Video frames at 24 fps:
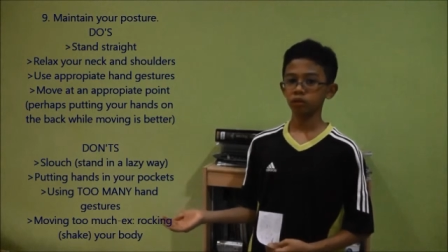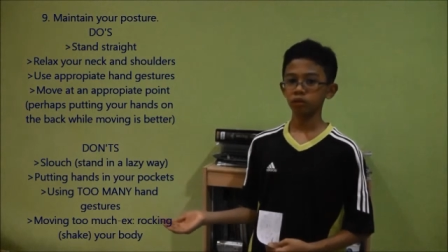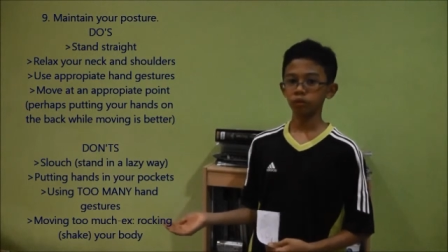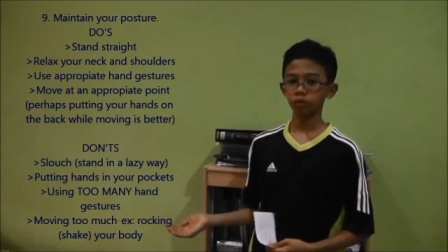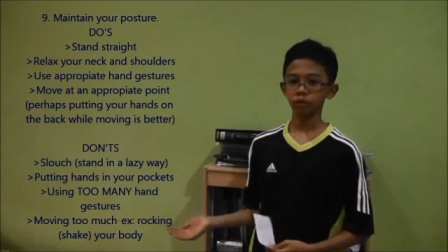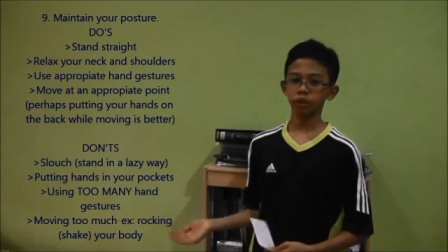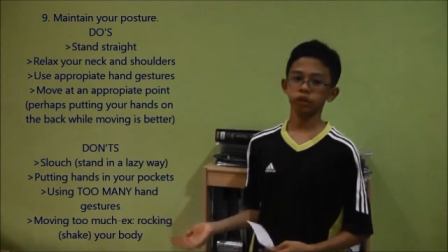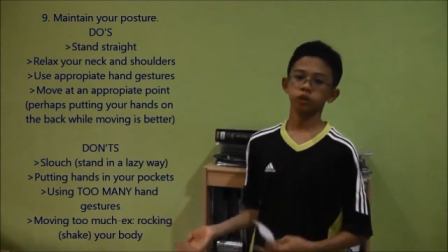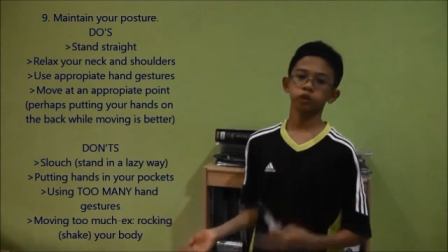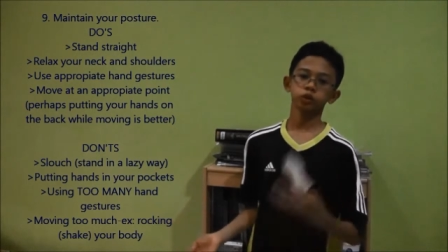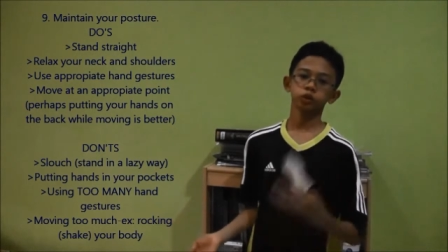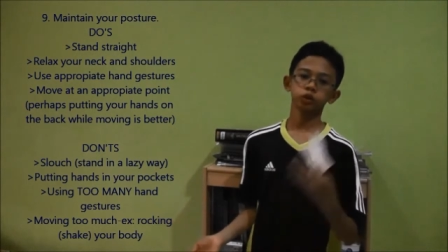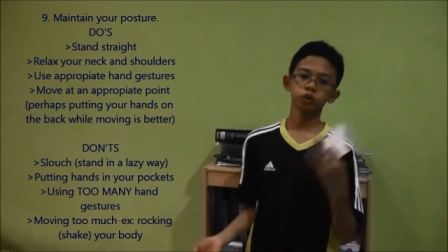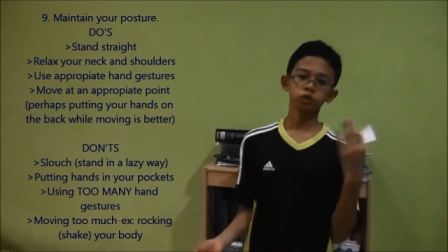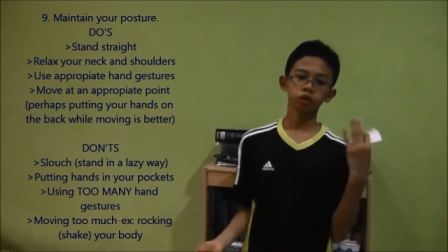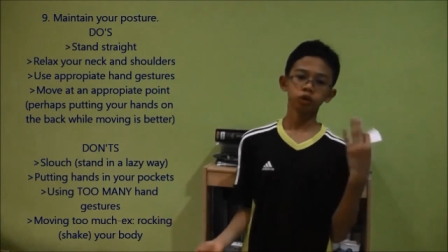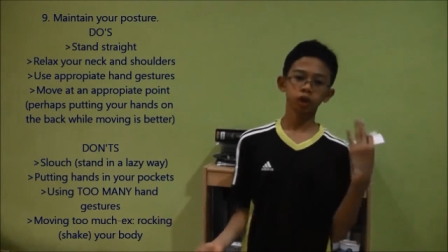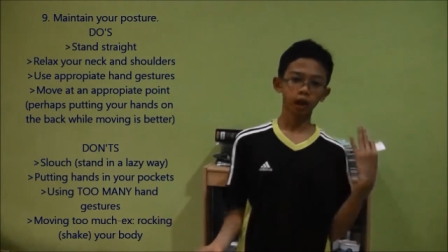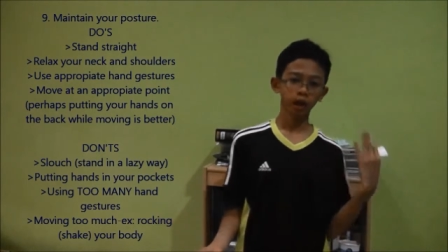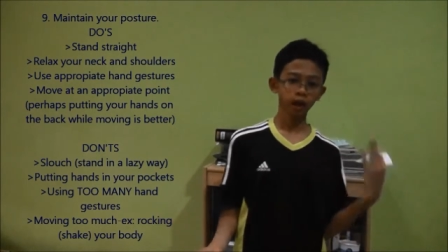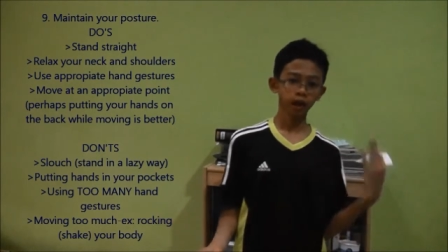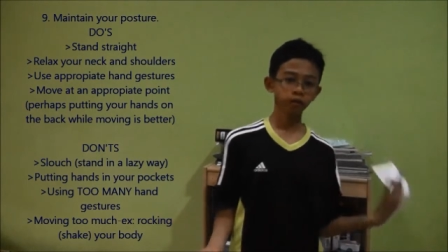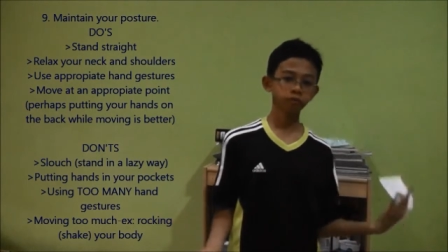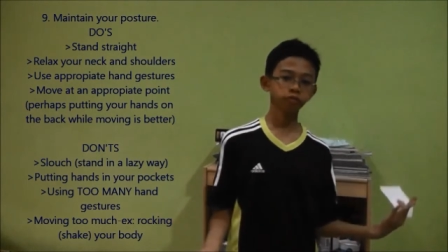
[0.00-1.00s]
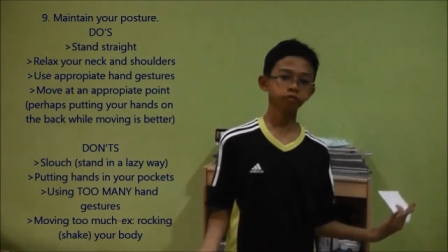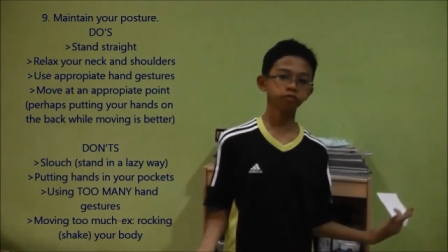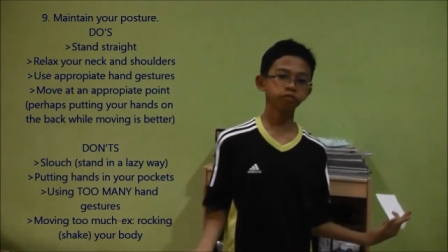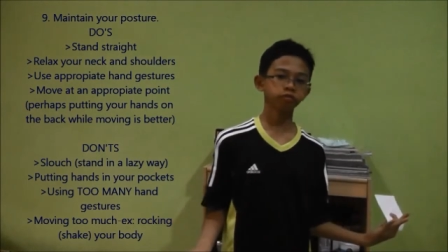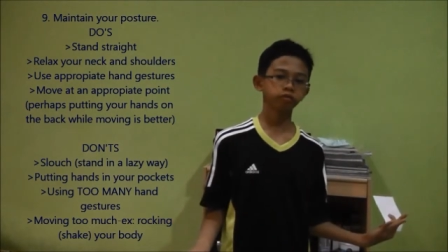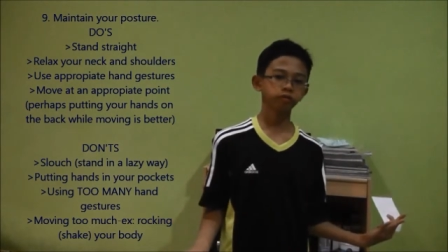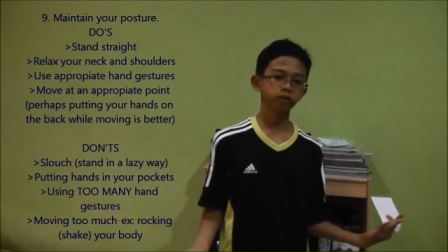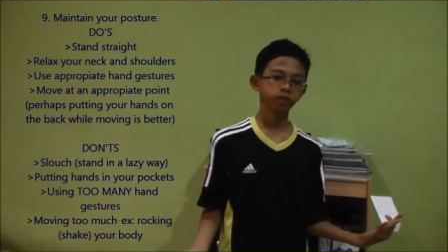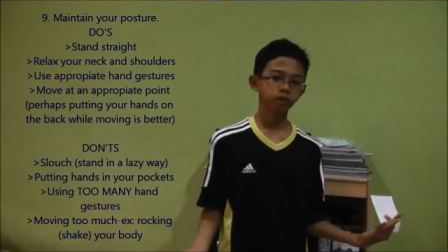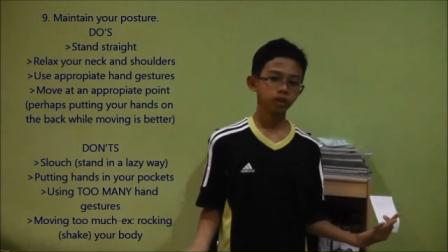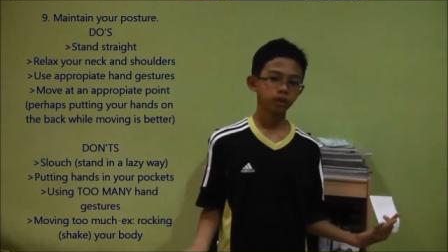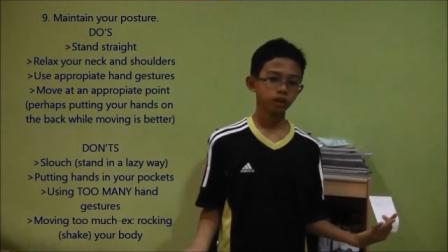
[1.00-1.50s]
We also have
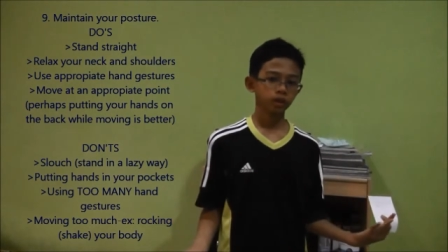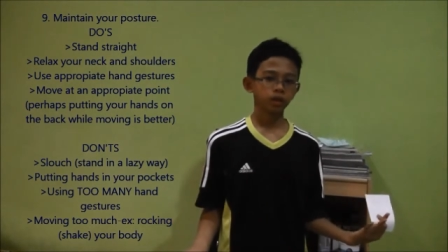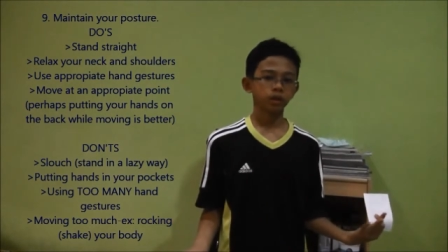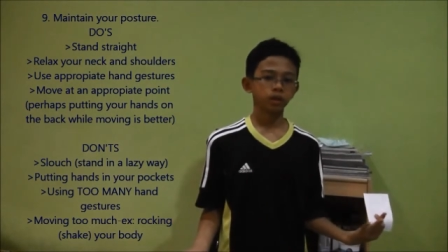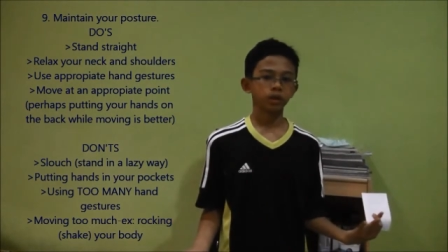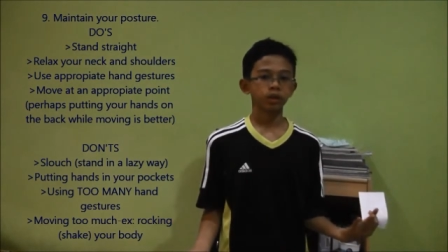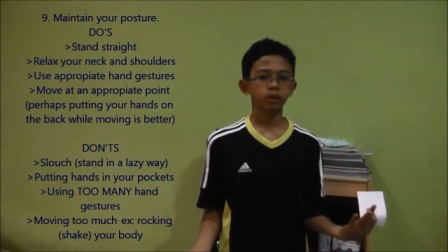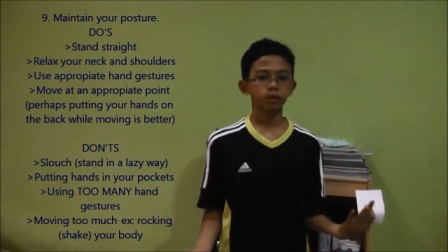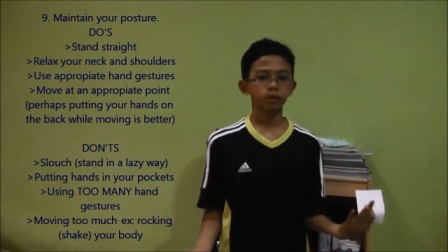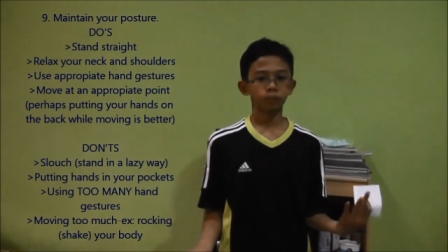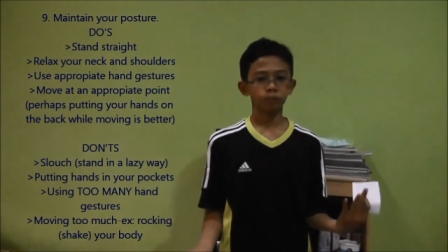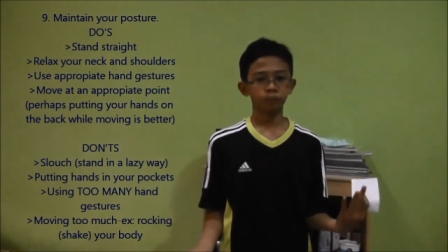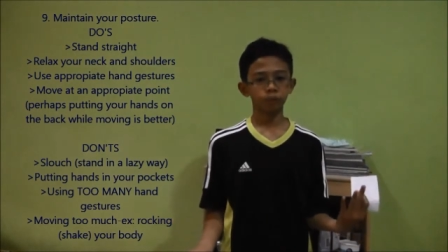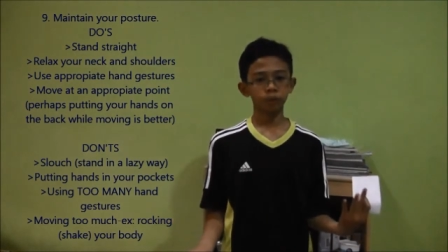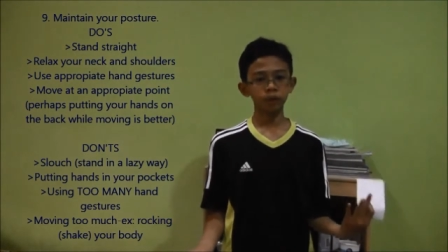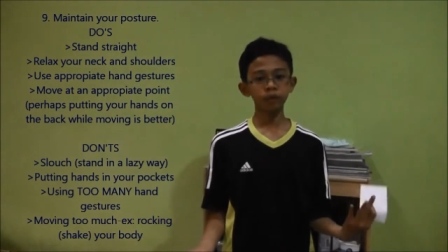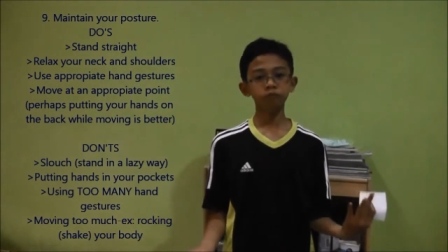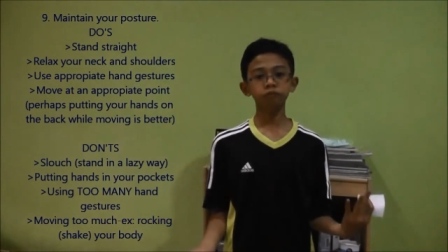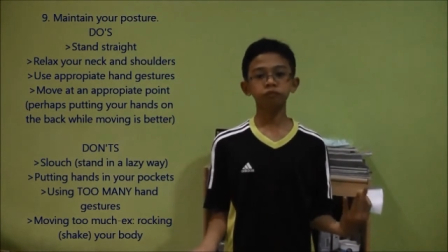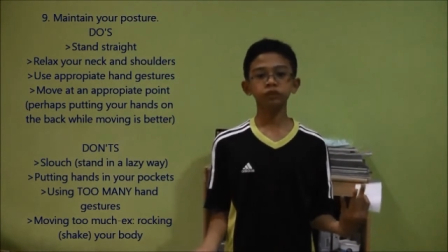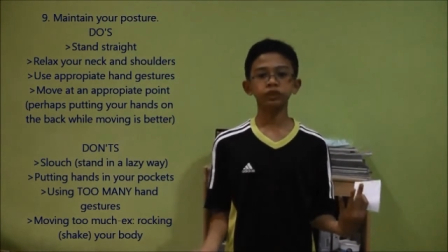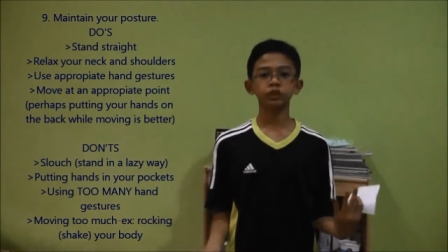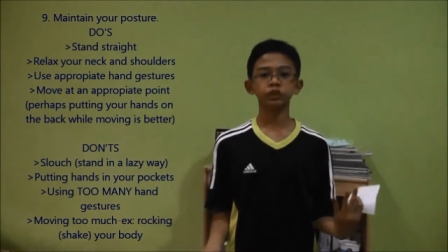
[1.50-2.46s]
private